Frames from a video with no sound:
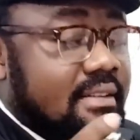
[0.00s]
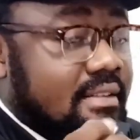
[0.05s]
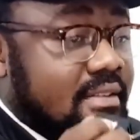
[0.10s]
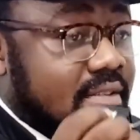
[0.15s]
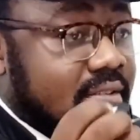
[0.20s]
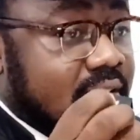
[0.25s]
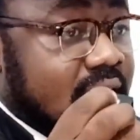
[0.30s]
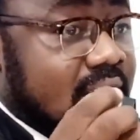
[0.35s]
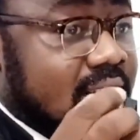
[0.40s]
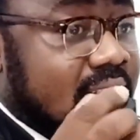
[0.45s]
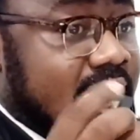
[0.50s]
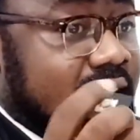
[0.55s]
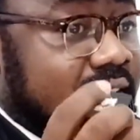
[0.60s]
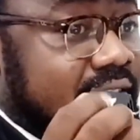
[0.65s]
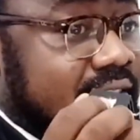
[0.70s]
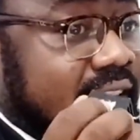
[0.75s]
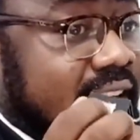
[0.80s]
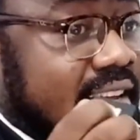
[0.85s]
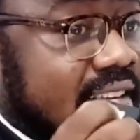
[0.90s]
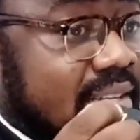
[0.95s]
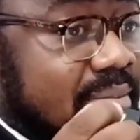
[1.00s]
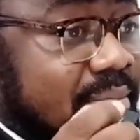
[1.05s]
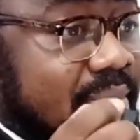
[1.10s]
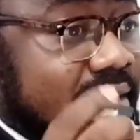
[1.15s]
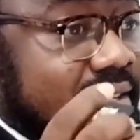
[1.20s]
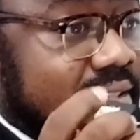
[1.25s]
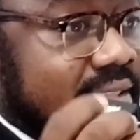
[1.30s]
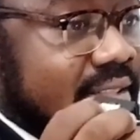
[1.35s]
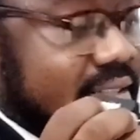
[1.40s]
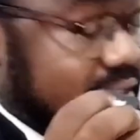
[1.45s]
You see a dried
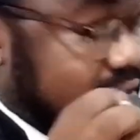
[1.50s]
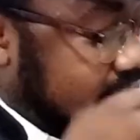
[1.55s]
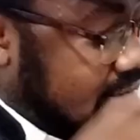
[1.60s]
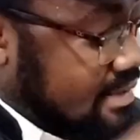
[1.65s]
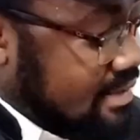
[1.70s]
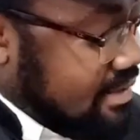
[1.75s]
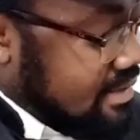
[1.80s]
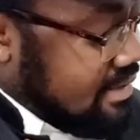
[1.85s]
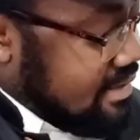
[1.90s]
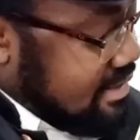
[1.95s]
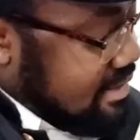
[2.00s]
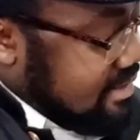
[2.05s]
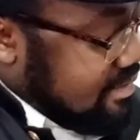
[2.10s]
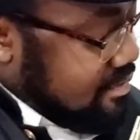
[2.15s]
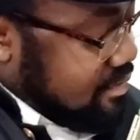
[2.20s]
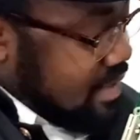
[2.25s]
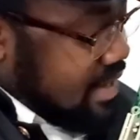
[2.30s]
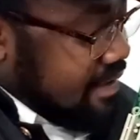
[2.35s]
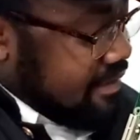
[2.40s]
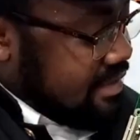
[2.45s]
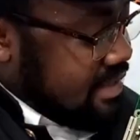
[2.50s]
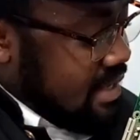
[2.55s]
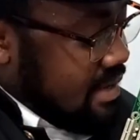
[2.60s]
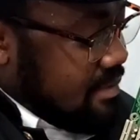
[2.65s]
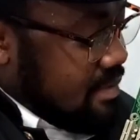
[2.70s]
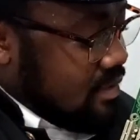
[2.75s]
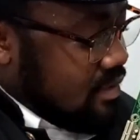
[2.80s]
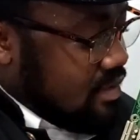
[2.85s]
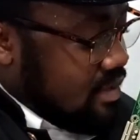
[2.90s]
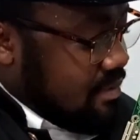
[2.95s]
paste. We have
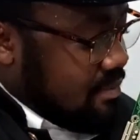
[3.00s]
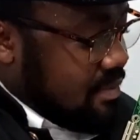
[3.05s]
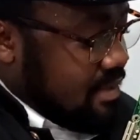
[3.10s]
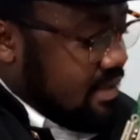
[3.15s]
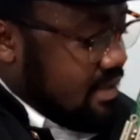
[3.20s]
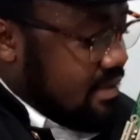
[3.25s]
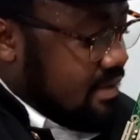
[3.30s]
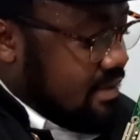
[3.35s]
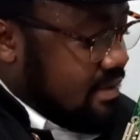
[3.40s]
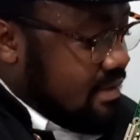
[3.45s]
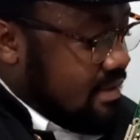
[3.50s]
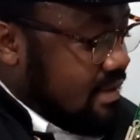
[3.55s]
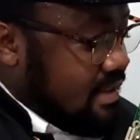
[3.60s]
some on top here.